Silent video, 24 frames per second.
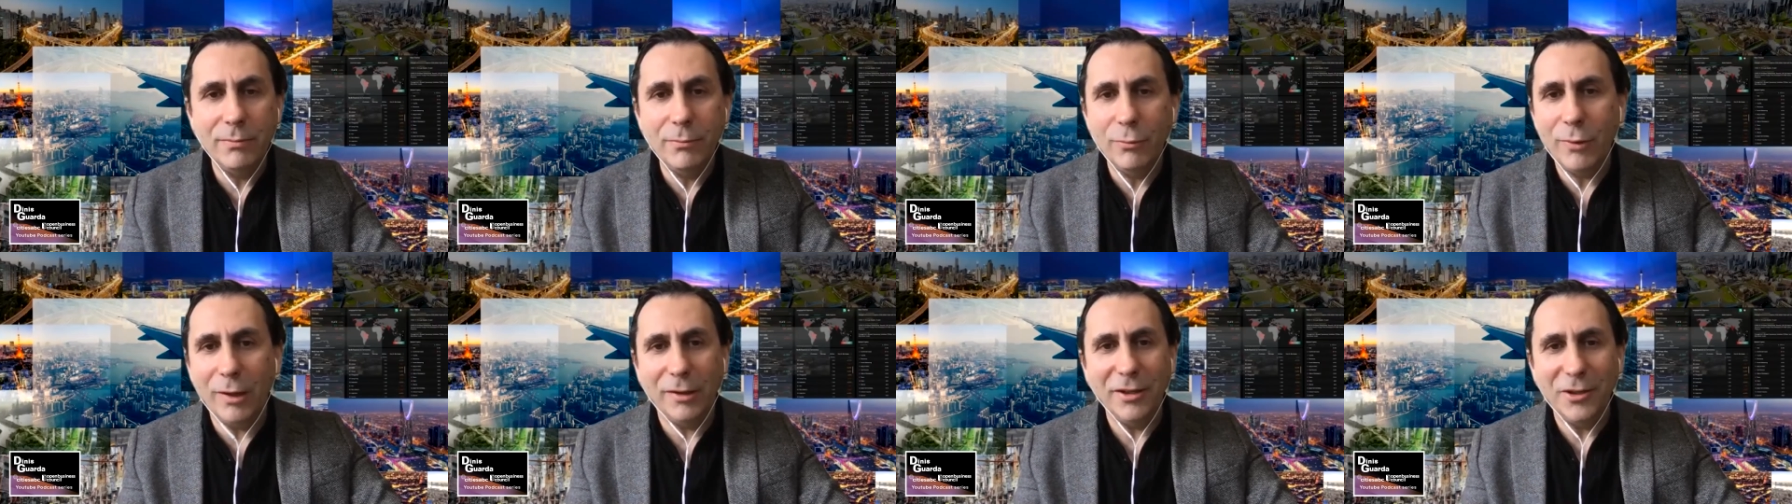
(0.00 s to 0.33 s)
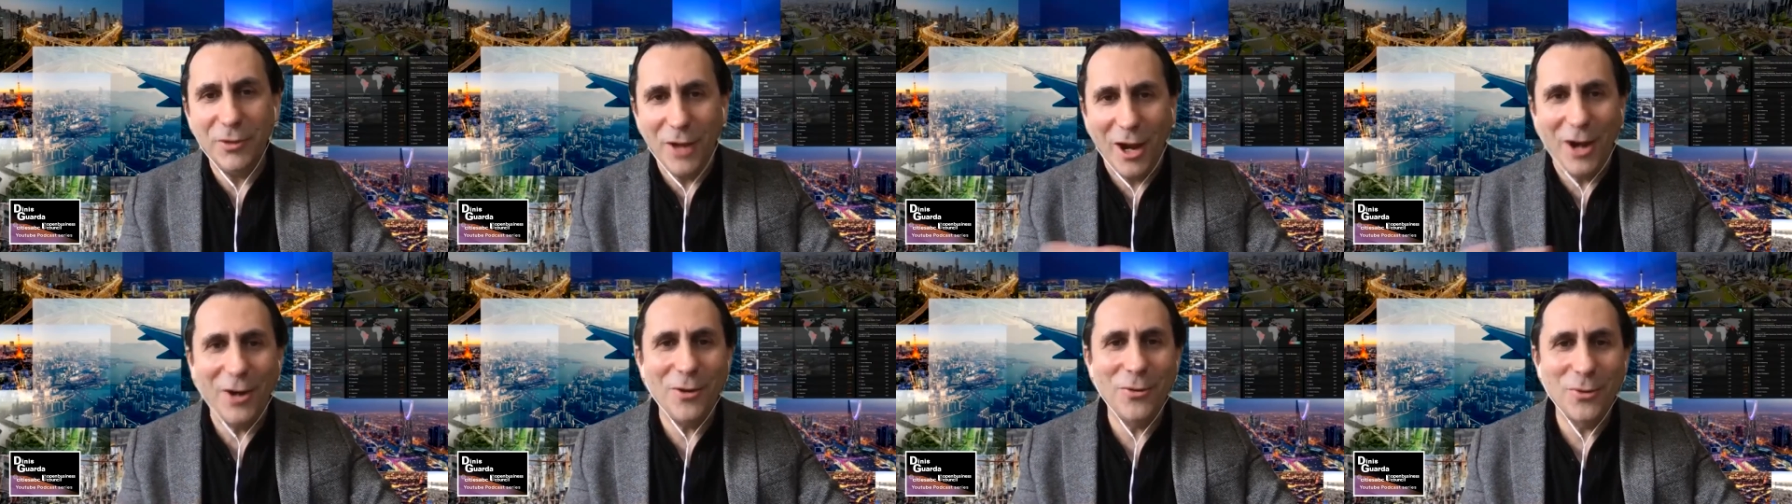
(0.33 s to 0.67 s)
well,
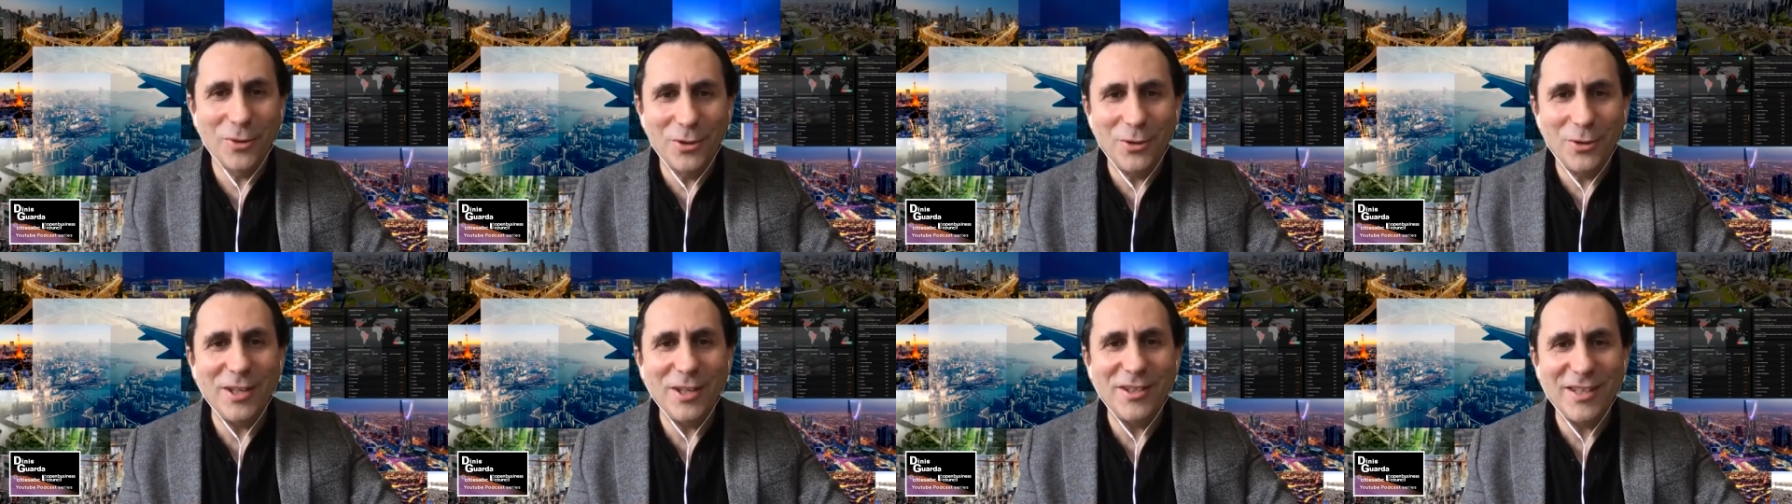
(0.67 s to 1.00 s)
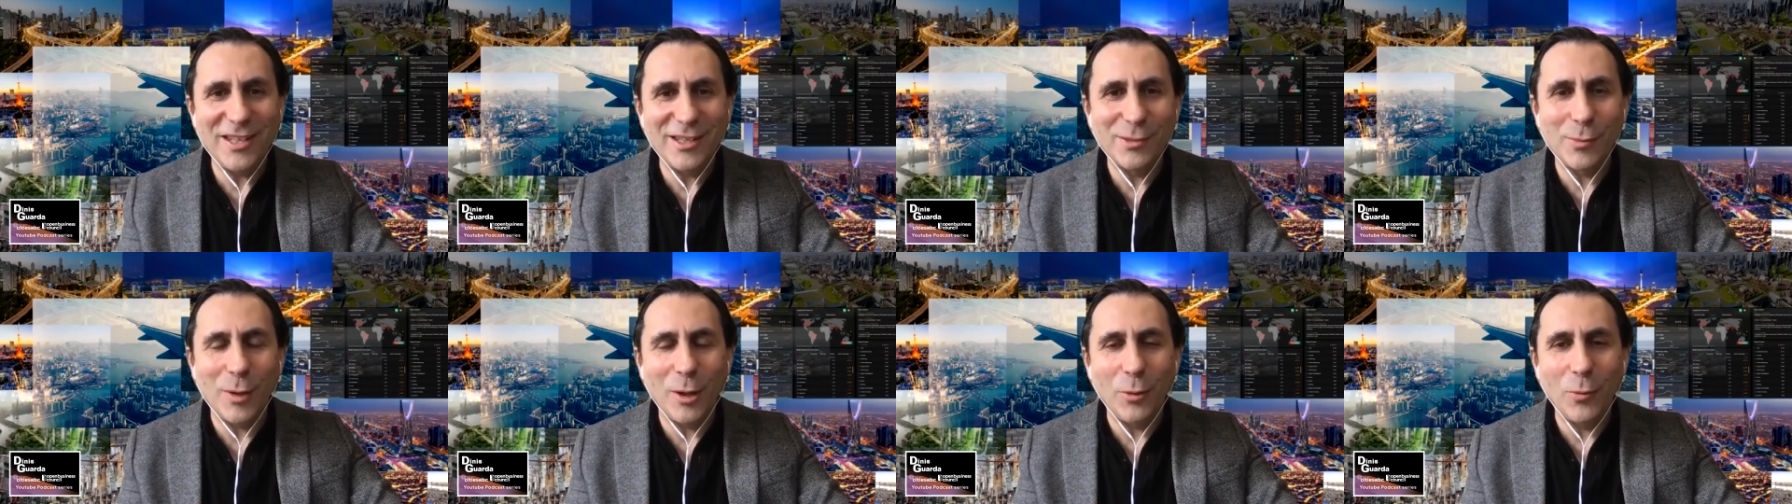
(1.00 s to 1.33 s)
Leonardo created
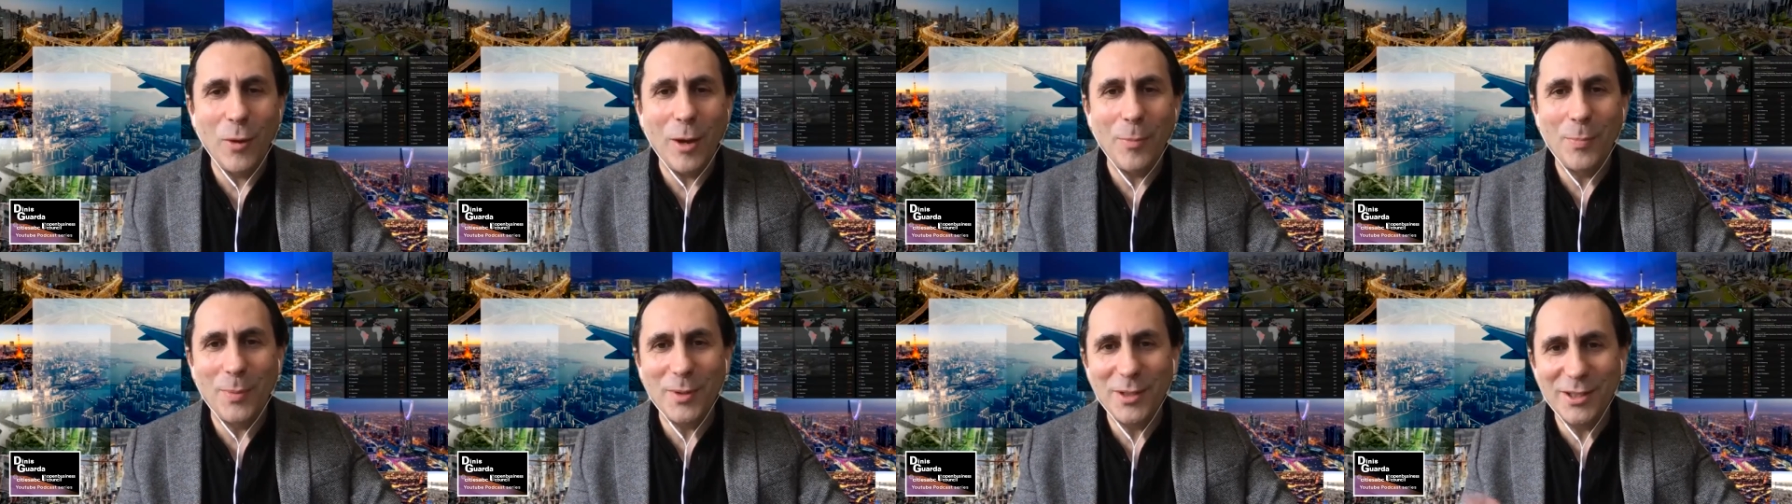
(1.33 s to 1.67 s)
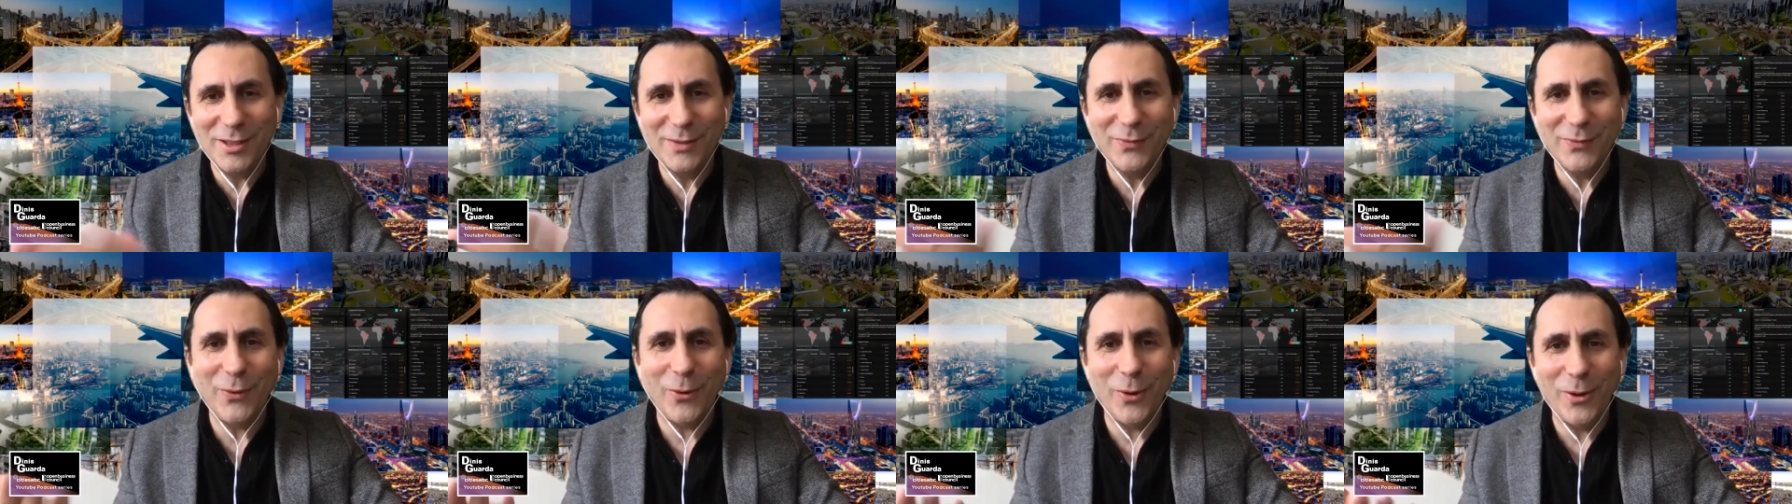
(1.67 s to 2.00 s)
as well
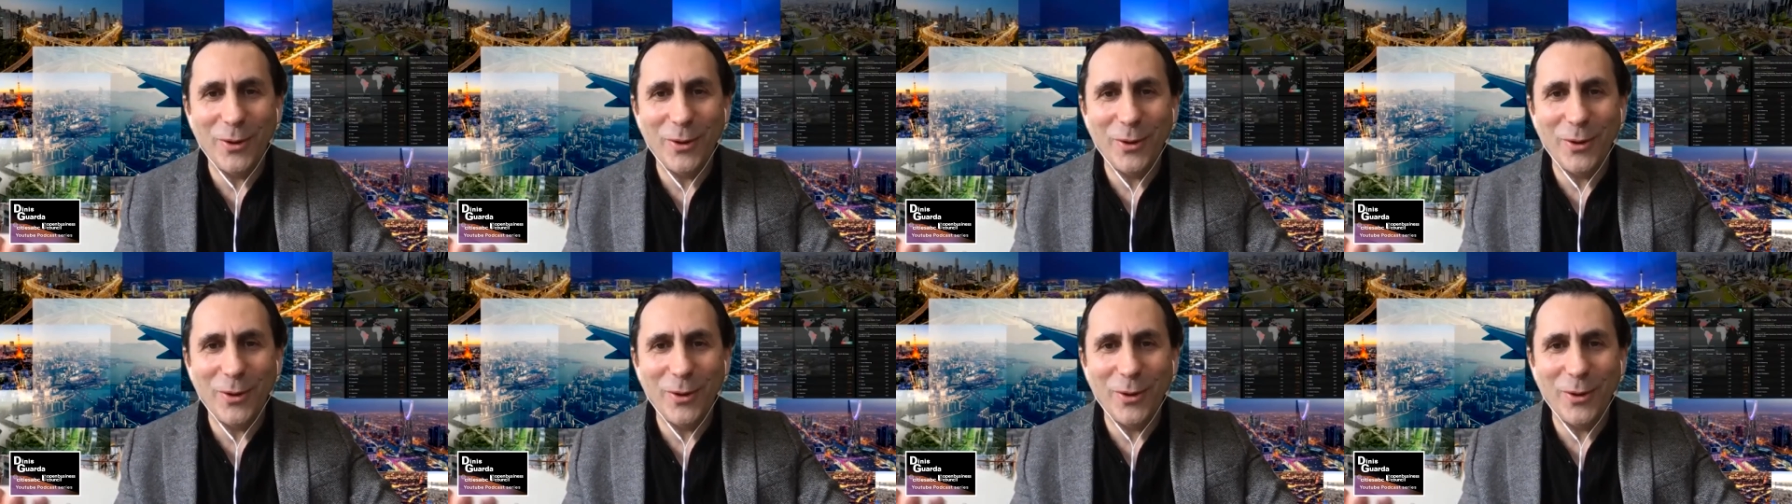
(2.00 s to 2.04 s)
weapons